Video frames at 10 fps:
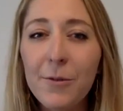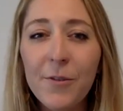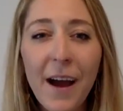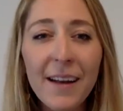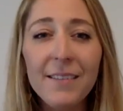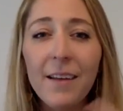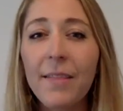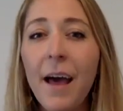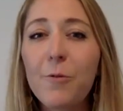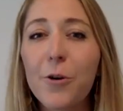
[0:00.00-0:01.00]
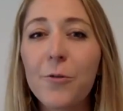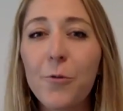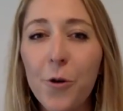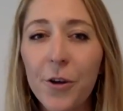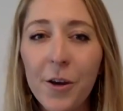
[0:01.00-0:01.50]
We've kind of done that work
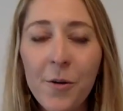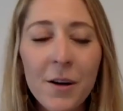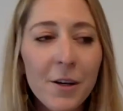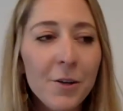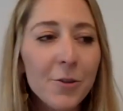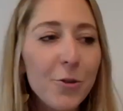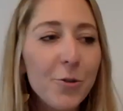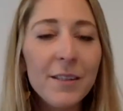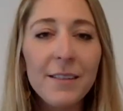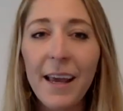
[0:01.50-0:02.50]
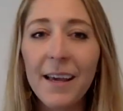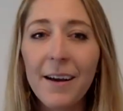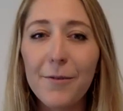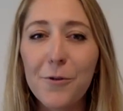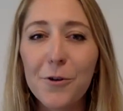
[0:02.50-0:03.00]
for you. So you can
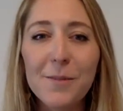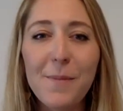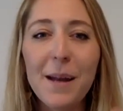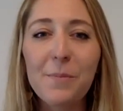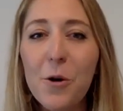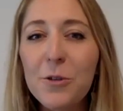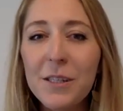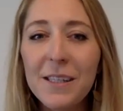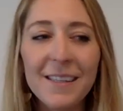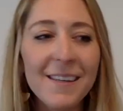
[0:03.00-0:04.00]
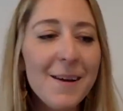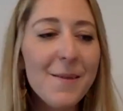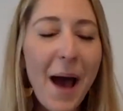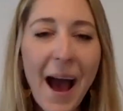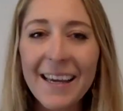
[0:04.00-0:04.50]
take a Four Sigmatic protein
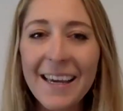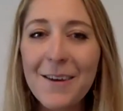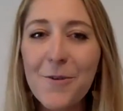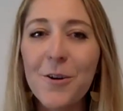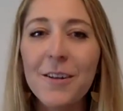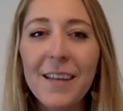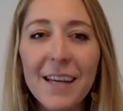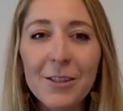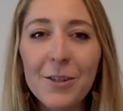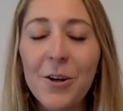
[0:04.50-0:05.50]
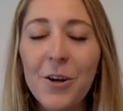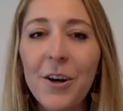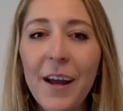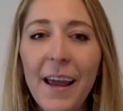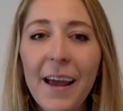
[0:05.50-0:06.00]
packet or an
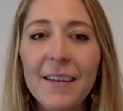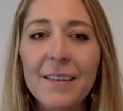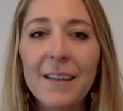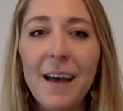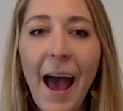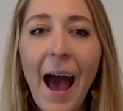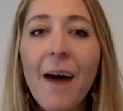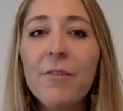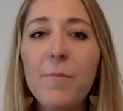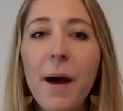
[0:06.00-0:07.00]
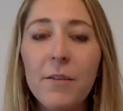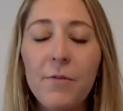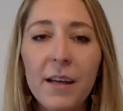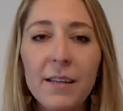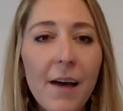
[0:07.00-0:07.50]
elixir and have the
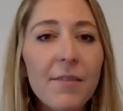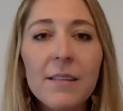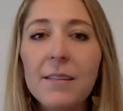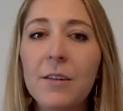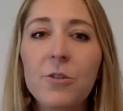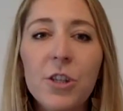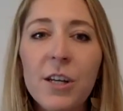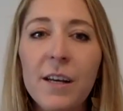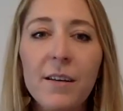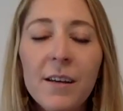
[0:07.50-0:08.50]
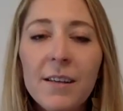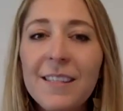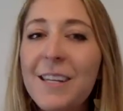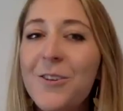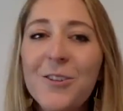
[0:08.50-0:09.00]
benefits, have this
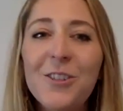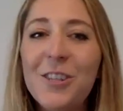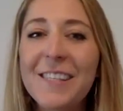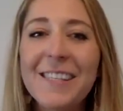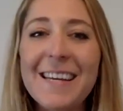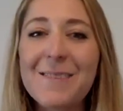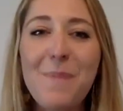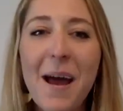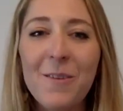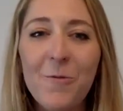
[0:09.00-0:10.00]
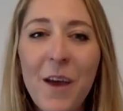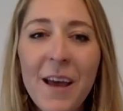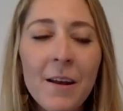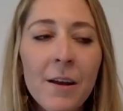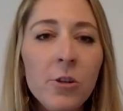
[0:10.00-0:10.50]
synergistic
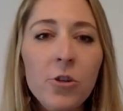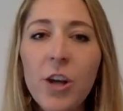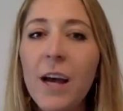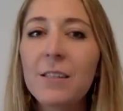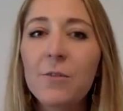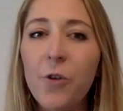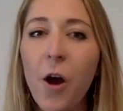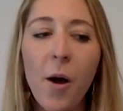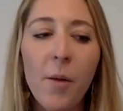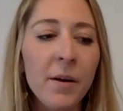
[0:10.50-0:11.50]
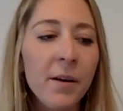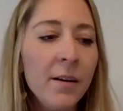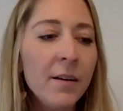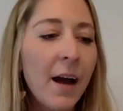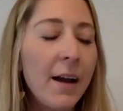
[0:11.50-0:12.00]
benefit just from
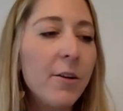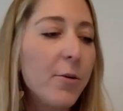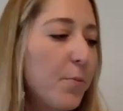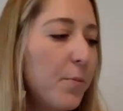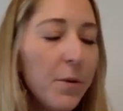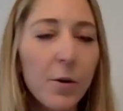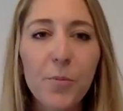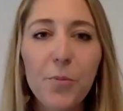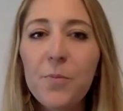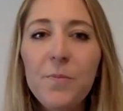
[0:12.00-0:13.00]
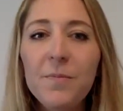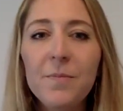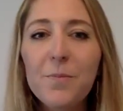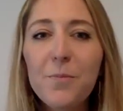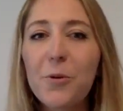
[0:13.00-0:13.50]
kind of your
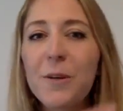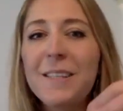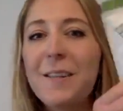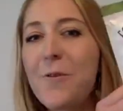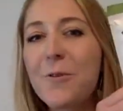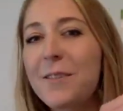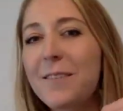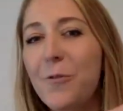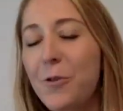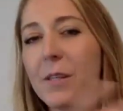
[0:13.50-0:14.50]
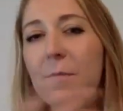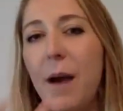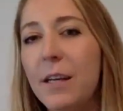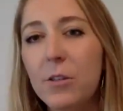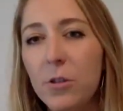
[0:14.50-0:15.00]
pre-dosed Four
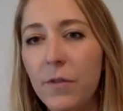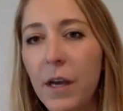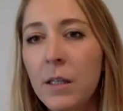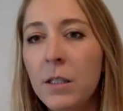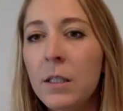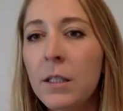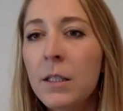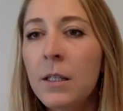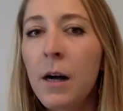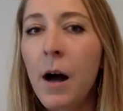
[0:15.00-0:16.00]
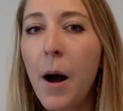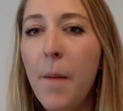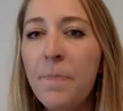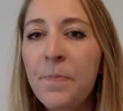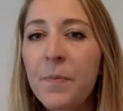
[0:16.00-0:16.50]
Sigmatic serving.
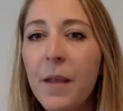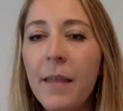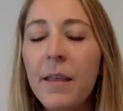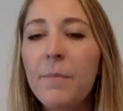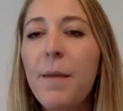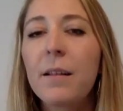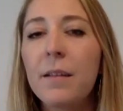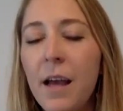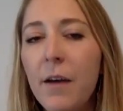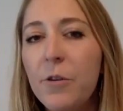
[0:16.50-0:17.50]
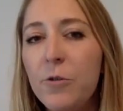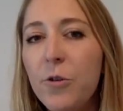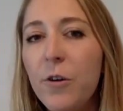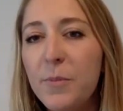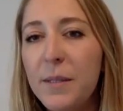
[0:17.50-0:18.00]
And then Madeline, yeah, if you do
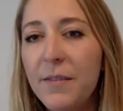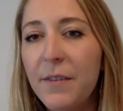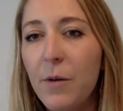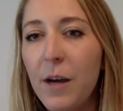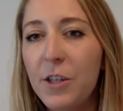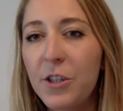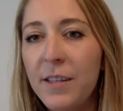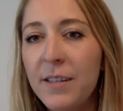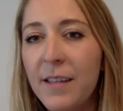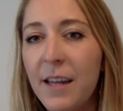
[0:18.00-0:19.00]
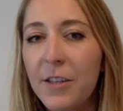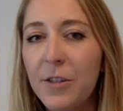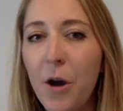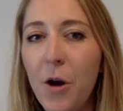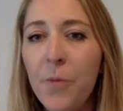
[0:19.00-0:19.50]
have specific questions, let us
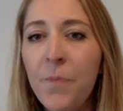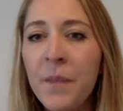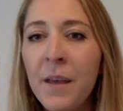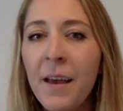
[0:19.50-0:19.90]
know.